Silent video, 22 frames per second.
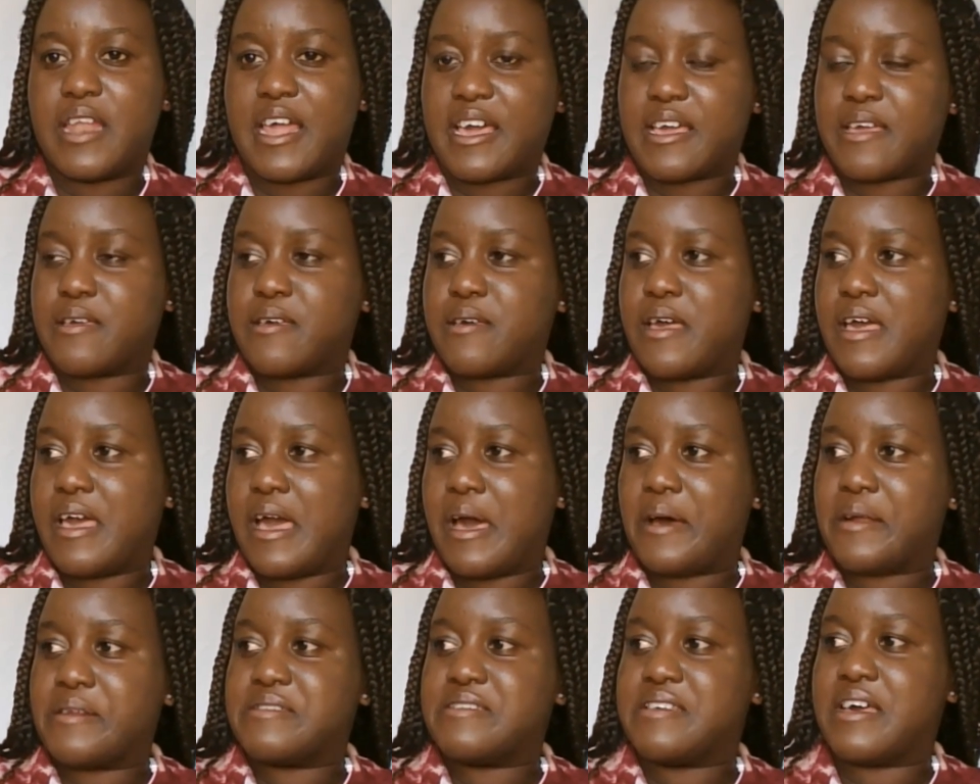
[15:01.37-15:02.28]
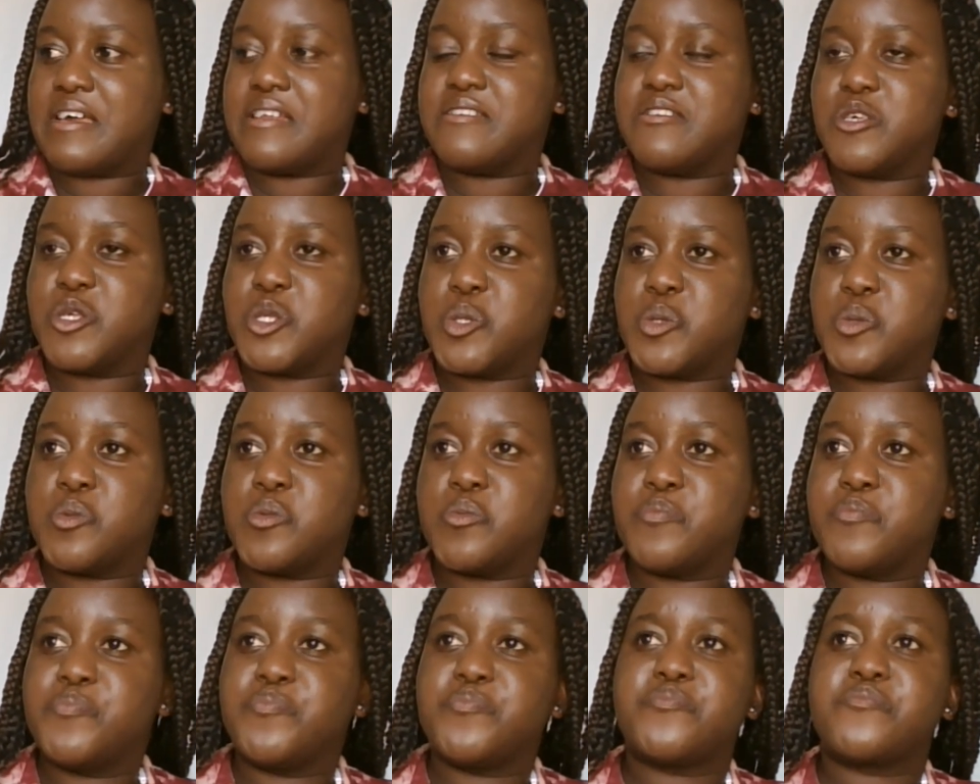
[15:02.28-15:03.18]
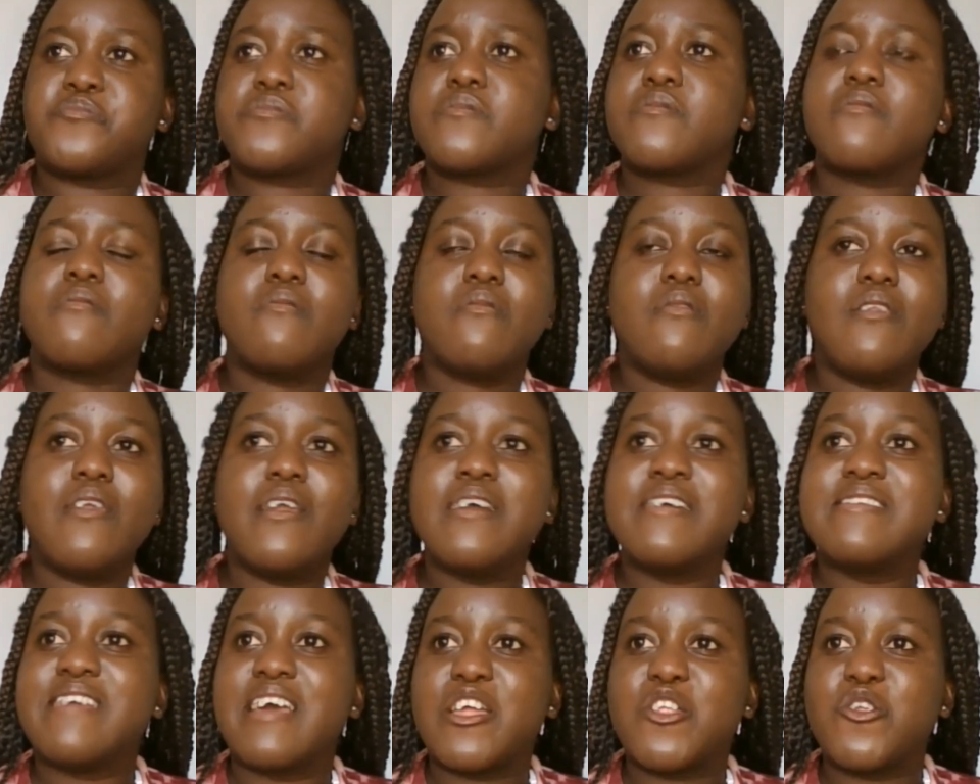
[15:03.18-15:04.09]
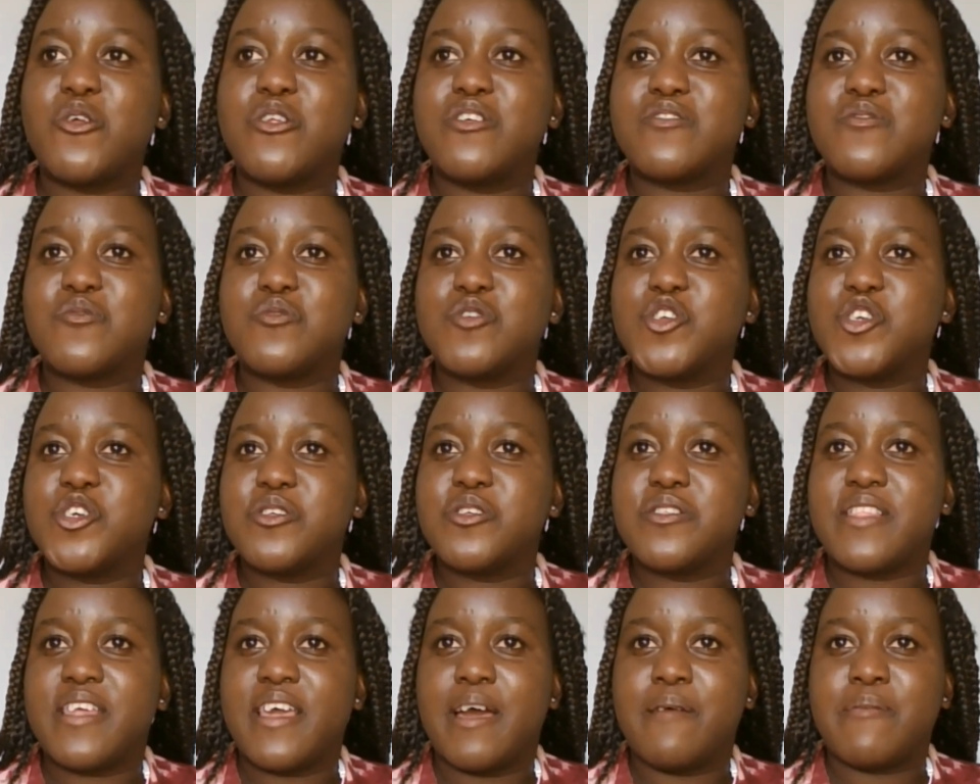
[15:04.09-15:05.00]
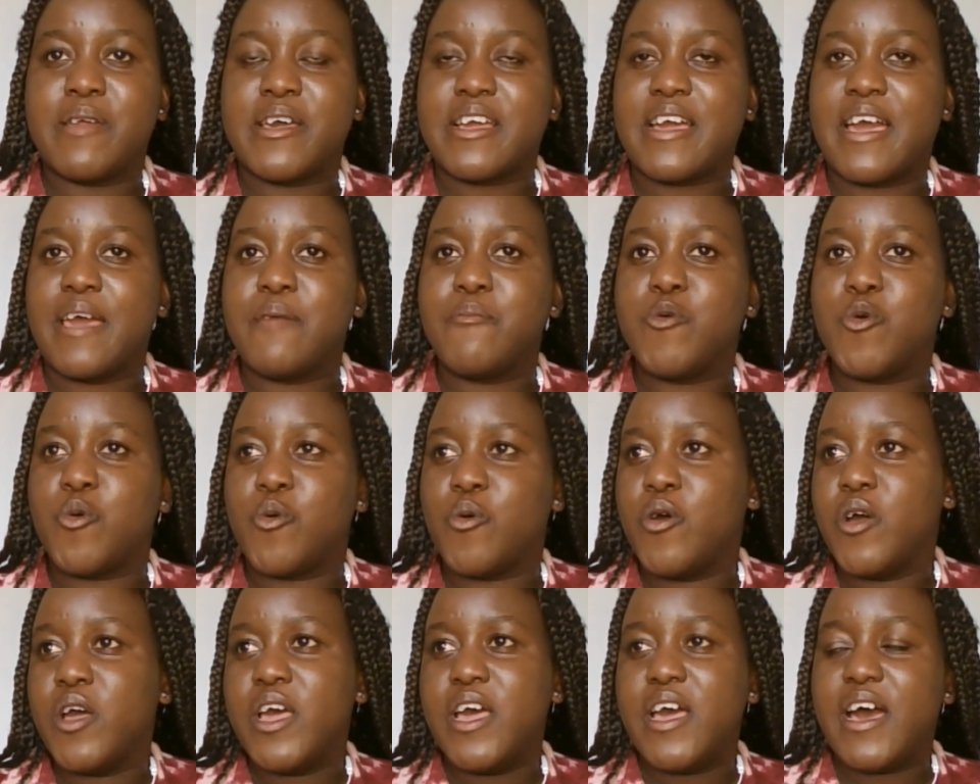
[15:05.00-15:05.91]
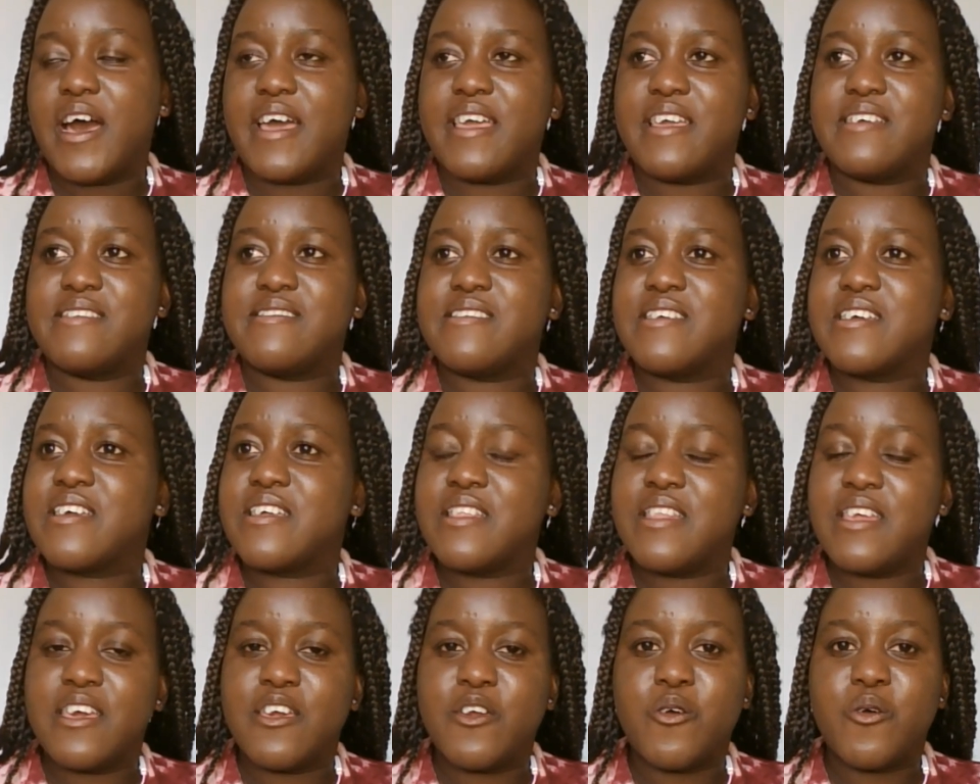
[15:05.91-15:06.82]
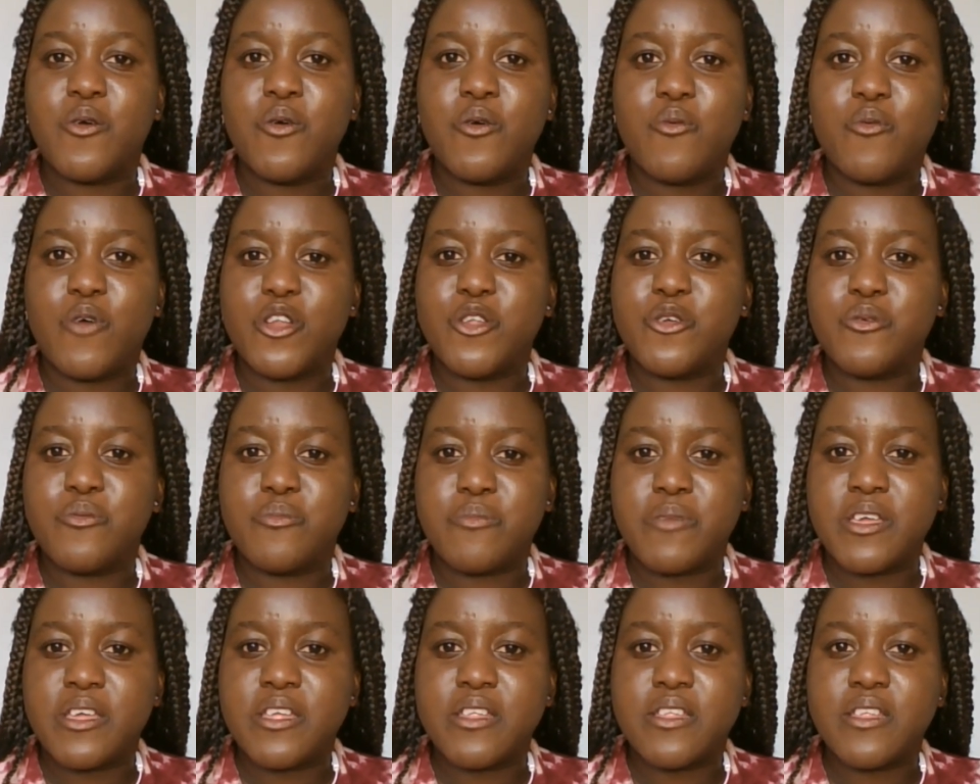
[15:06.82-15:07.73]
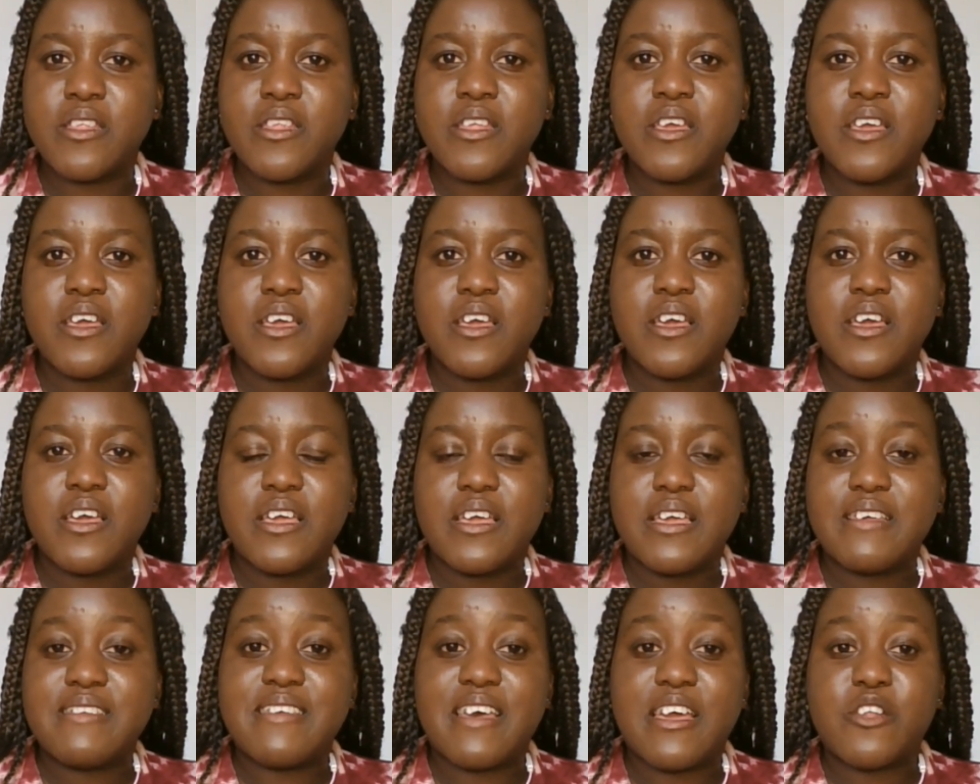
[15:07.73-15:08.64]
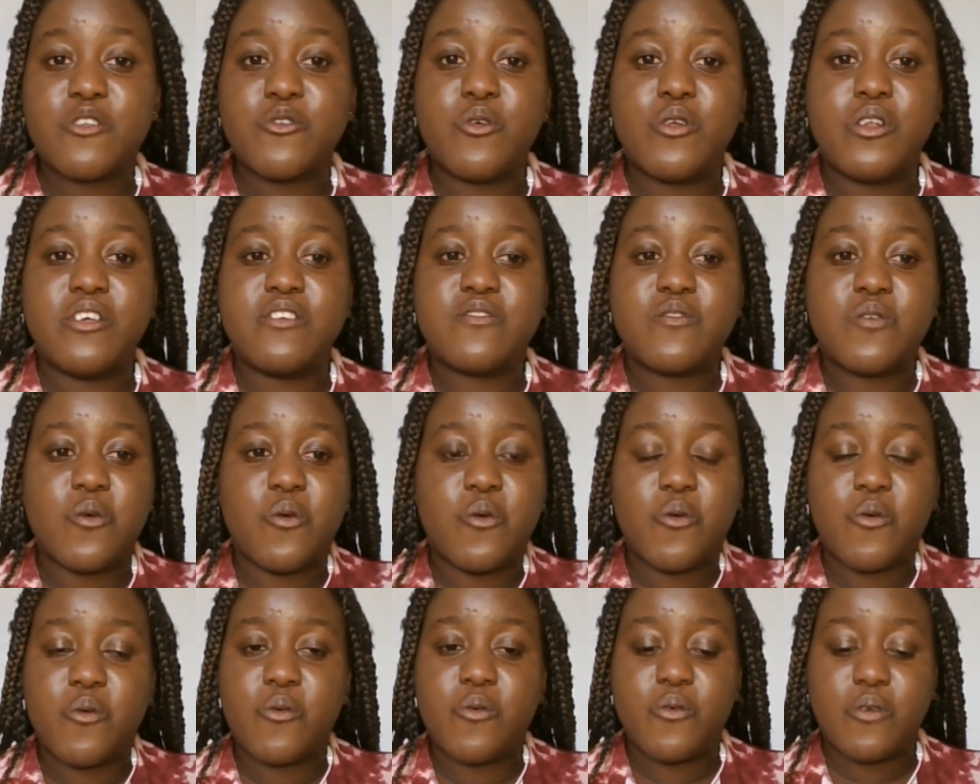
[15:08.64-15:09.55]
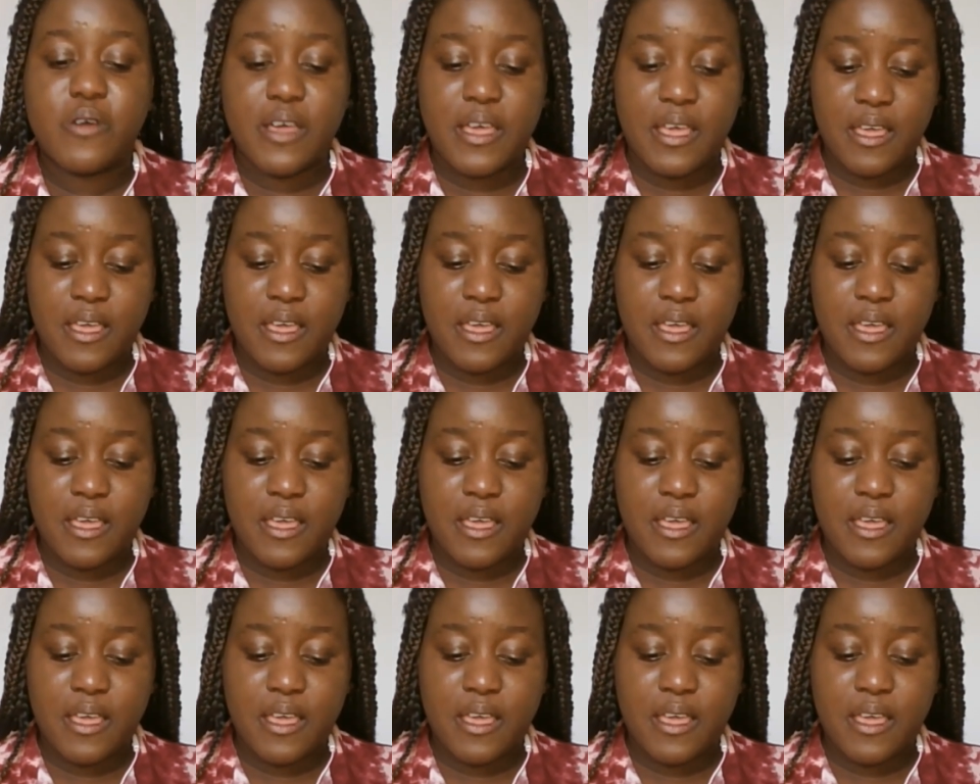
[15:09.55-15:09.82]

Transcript: like outside his room. He's like, no, let's go chill there. I'm like, Aibo, ayenzekileyo, what do you mean? He's like, no, let's go